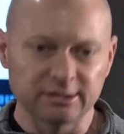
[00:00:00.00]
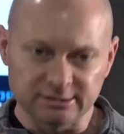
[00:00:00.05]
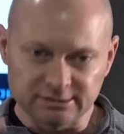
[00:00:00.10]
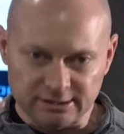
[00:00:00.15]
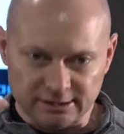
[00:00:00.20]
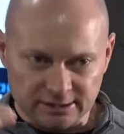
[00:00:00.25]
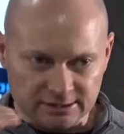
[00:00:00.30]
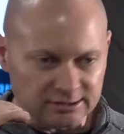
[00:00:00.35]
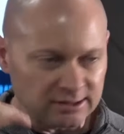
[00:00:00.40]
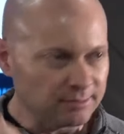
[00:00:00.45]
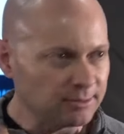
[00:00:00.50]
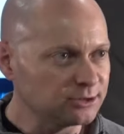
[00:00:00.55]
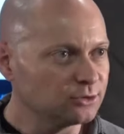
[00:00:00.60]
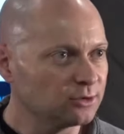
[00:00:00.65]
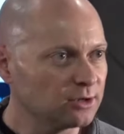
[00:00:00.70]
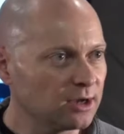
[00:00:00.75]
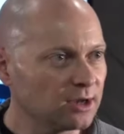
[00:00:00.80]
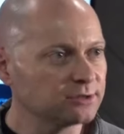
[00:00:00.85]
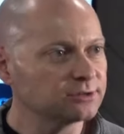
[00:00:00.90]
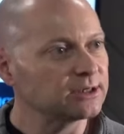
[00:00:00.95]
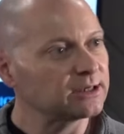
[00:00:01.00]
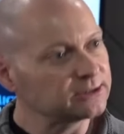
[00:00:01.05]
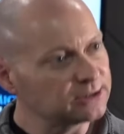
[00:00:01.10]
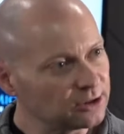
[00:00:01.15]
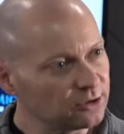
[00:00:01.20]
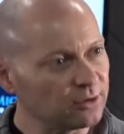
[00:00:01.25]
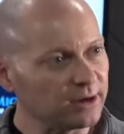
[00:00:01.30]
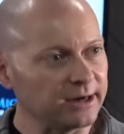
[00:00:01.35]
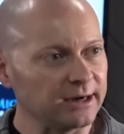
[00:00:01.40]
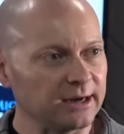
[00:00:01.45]
He said, This is how much it costs. I
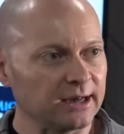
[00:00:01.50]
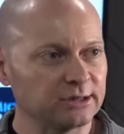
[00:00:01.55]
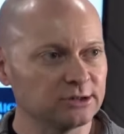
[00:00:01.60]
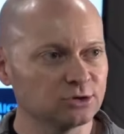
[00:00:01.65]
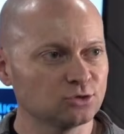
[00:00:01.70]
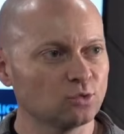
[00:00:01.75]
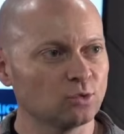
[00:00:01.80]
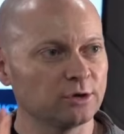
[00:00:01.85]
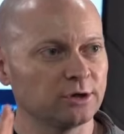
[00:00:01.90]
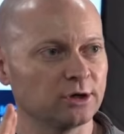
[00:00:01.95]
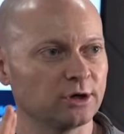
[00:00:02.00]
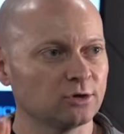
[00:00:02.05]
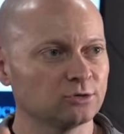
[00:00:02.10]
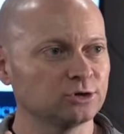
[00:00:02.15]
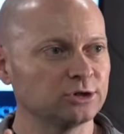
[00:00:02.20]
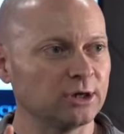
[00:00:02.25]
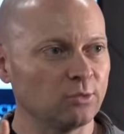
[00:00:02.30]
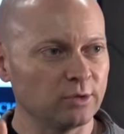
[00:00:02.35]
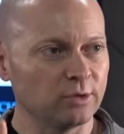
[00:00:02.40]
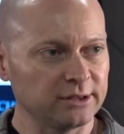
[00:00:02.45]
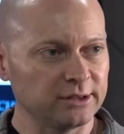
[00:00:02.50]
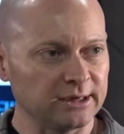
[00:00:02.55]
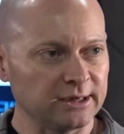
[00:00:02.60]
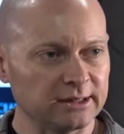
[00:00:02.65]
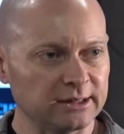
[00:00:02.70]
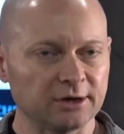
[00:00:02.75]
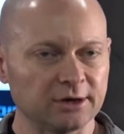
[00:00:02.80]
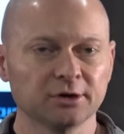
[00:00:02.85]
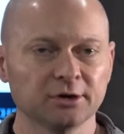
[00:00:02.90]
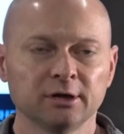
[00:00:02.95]
said, Great. I just want to negotiate one
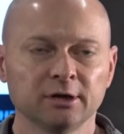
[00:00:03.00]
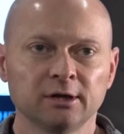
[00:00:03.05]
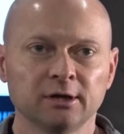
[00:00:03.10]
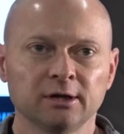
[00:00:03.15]
thing in there.